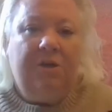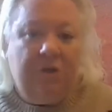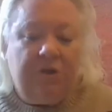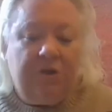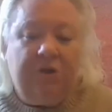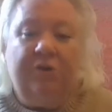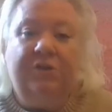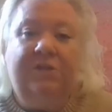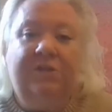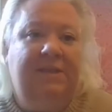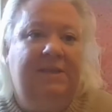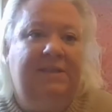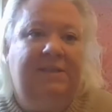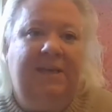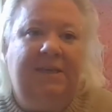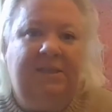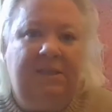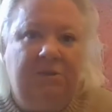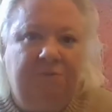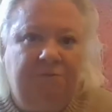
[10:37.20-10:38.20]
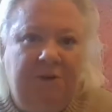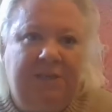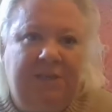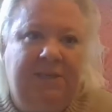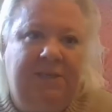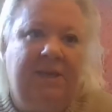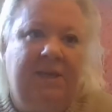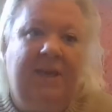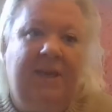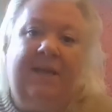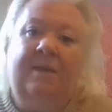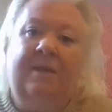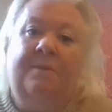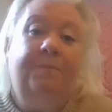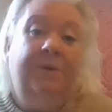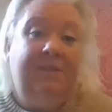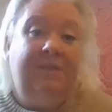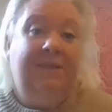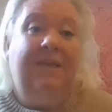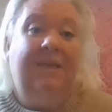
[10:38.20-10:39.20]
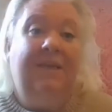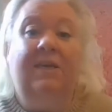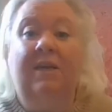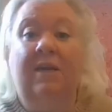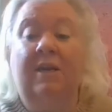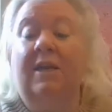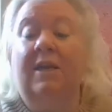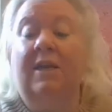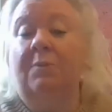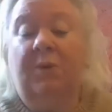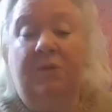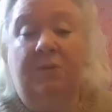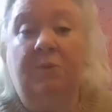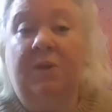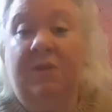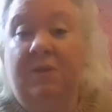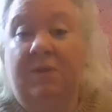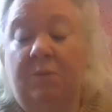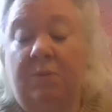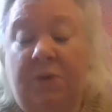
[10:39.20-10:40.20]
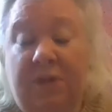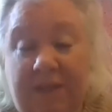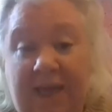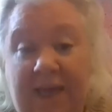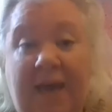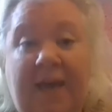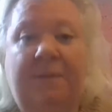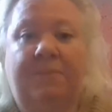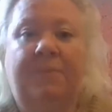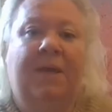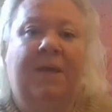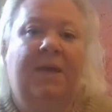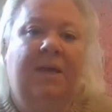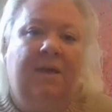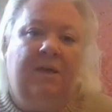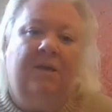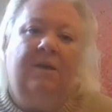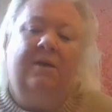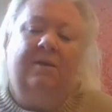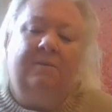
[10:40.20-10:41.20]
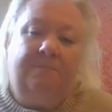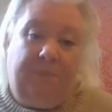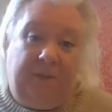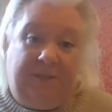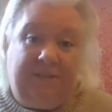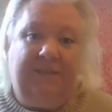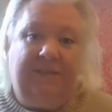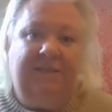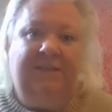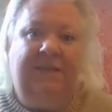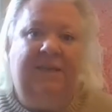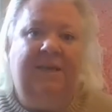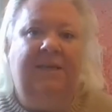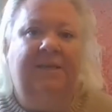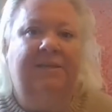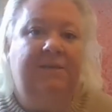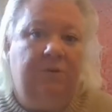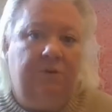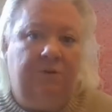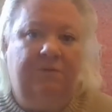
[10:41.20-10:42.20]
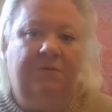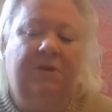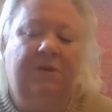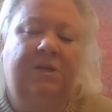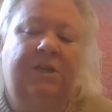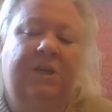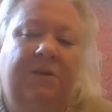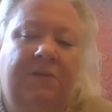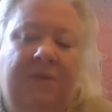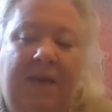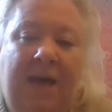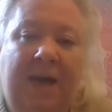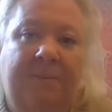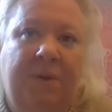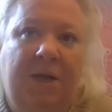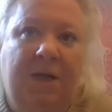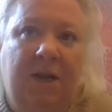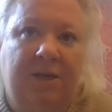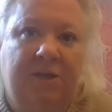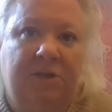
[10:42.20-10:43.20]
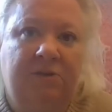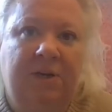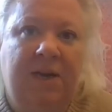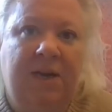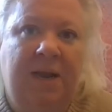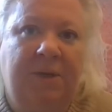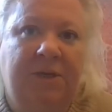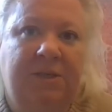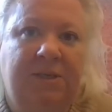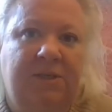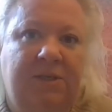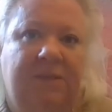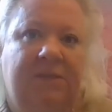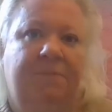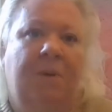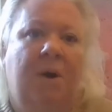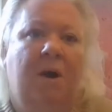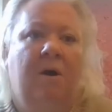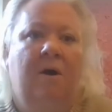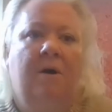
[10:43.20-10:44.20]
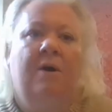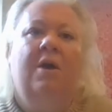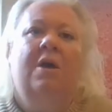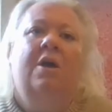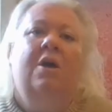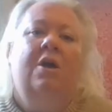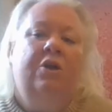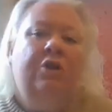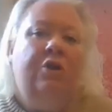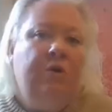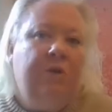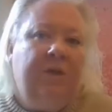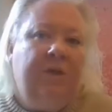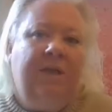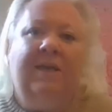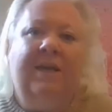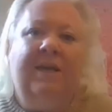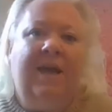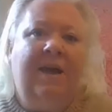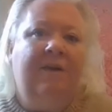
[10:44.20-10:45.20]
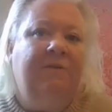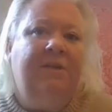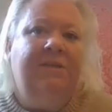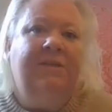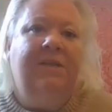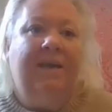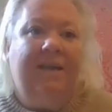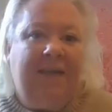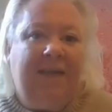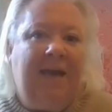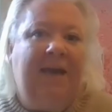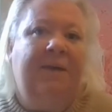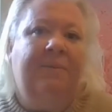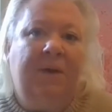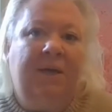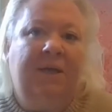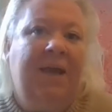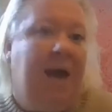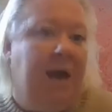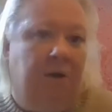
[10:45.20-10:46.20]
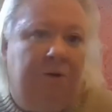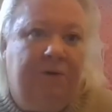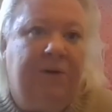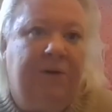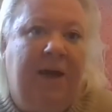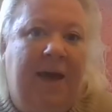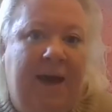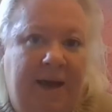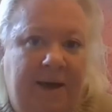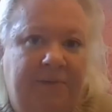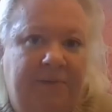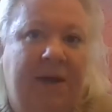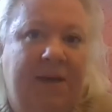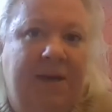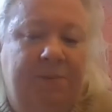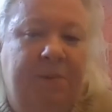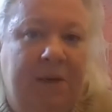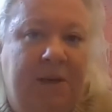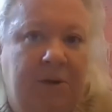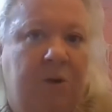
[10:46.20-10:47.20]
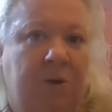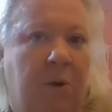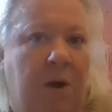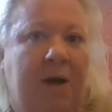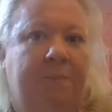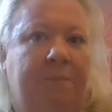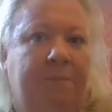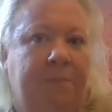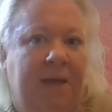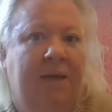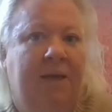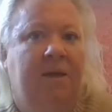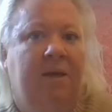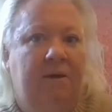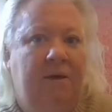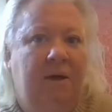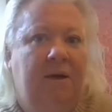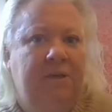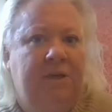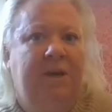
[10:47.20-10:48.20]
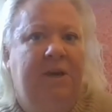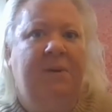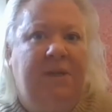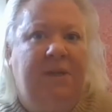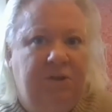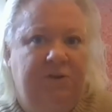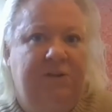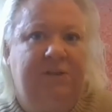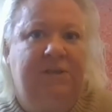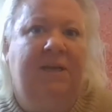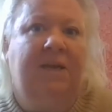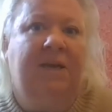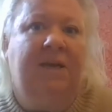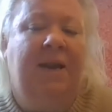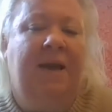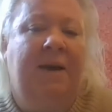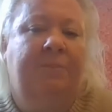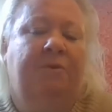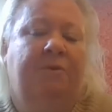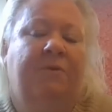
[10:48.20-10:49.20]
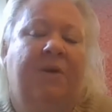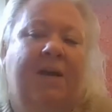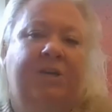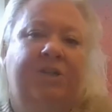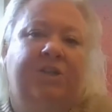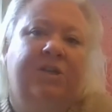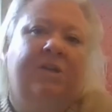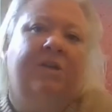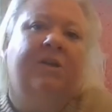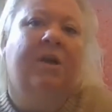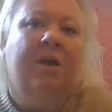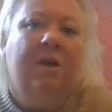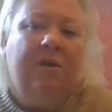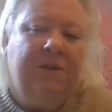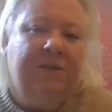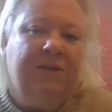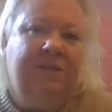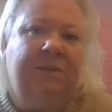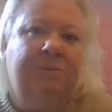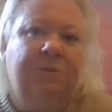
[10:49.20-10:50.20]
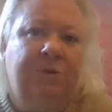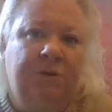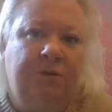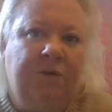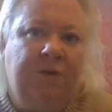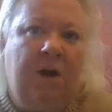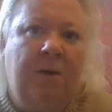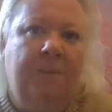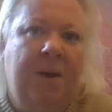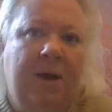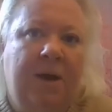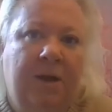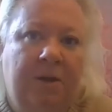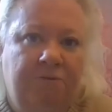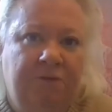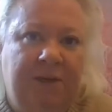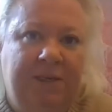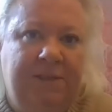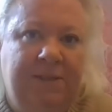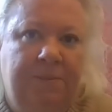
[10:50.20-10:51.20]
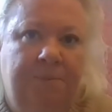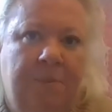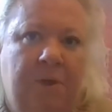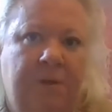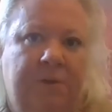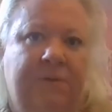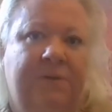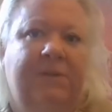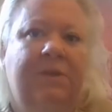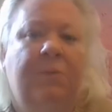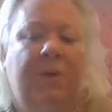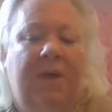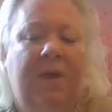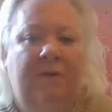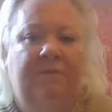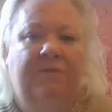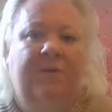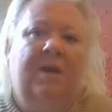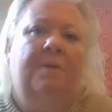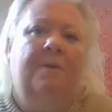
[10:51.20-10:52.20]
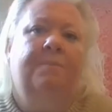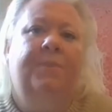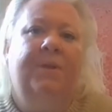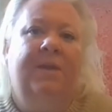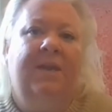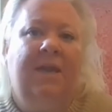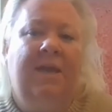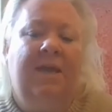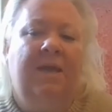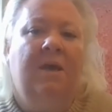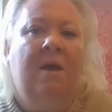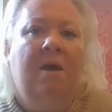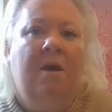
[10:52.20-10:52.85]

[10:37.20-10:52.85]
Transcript: good successes recently, particularly with gaming businesses, sort of the, you know, the gaming cluster in Leamington Spa, looking at areas like gaming and healthcare. That's been quite a big, you know, interesting collaboration that seems to have come out in recent months. So we have a company